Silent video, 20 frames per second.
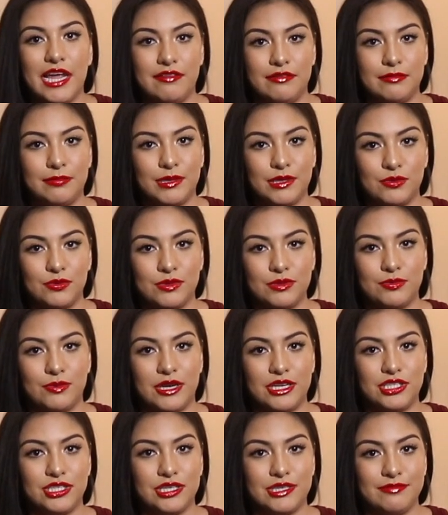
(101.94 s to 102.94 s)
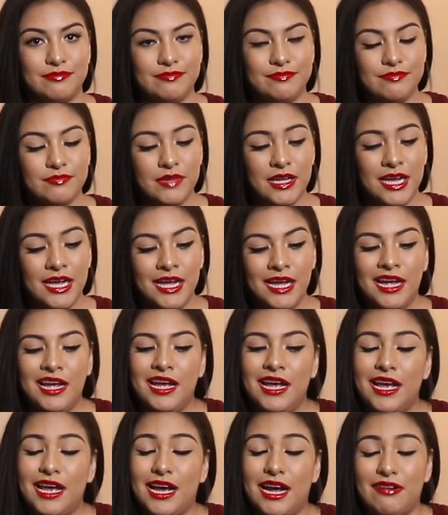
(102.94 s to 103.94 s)
Everybody was watching.
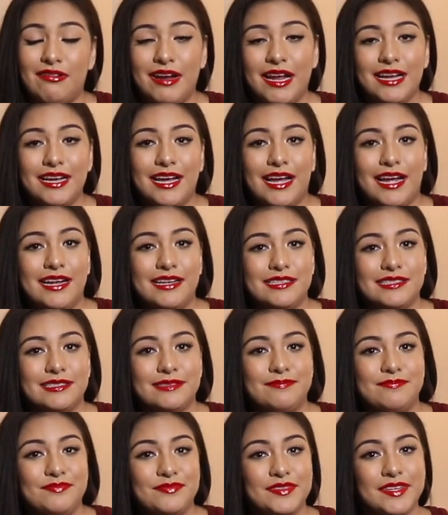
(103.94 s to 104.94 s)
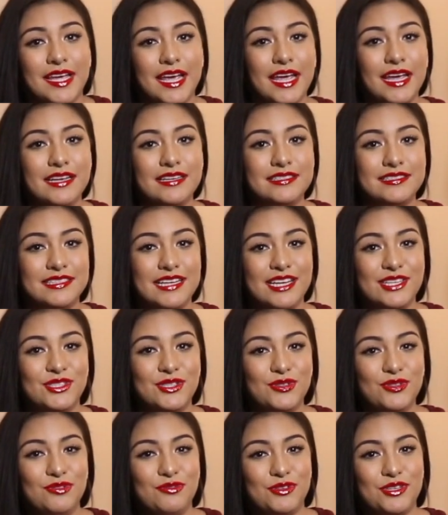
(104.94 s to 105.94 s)
Alright, guys. Hey, stay
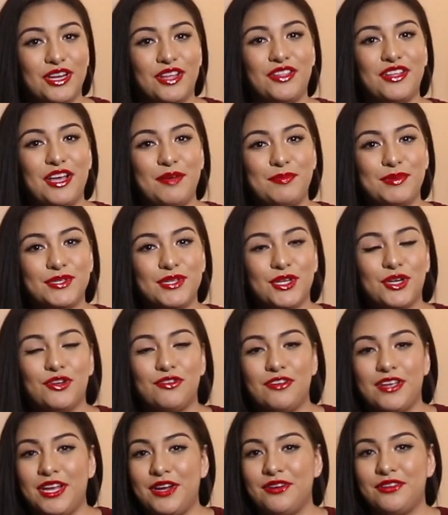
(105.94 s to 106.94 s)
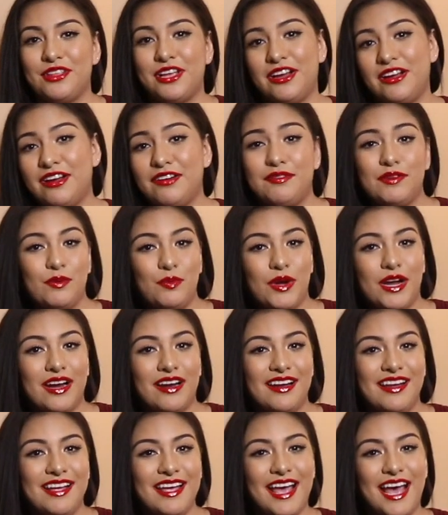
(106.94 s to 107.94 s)
tuned for another episode of Here, There,
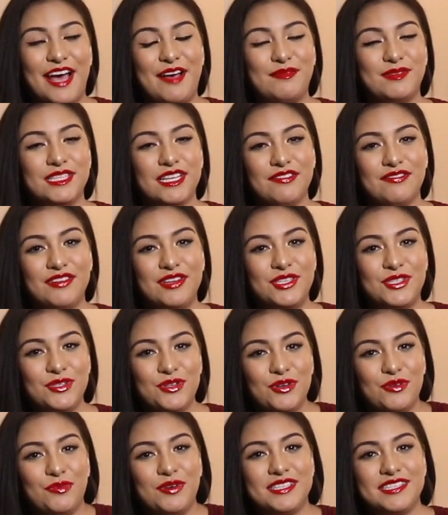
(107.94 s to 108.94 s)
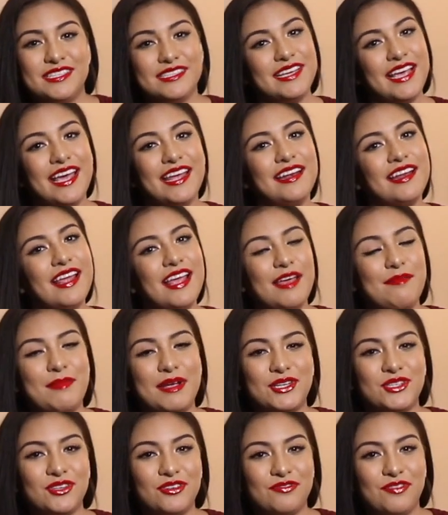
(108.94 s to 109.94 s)
Everywhere. I'm Stephanie Zoo once again.
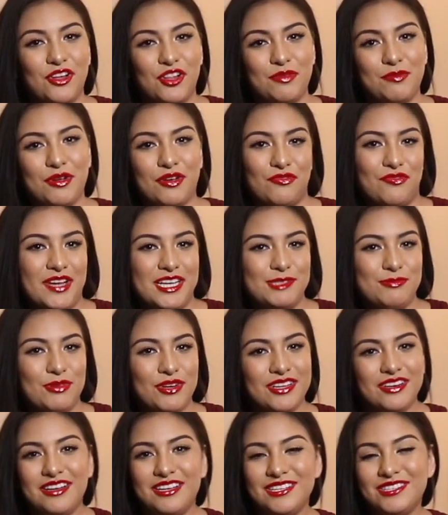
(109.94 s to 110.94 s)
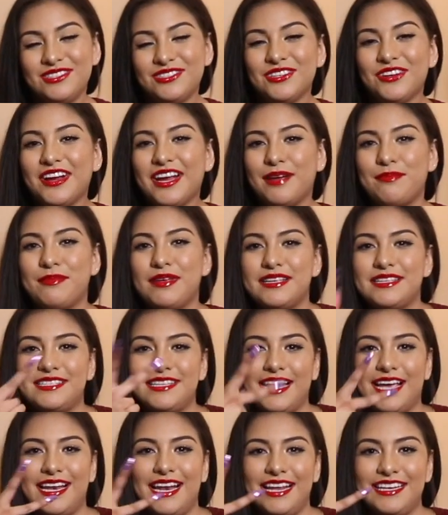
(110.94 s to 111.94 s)
Make sure to follow me on Facebook and Instagram.
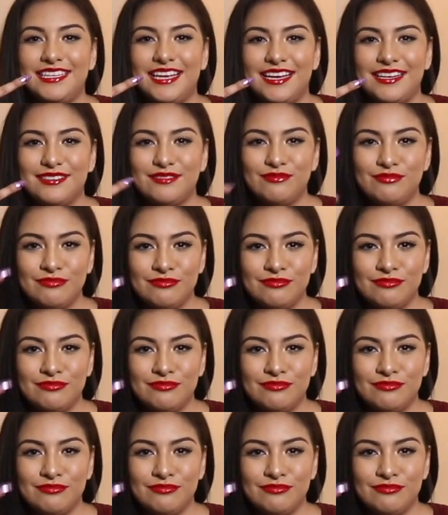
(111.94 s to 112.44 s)
See ya later.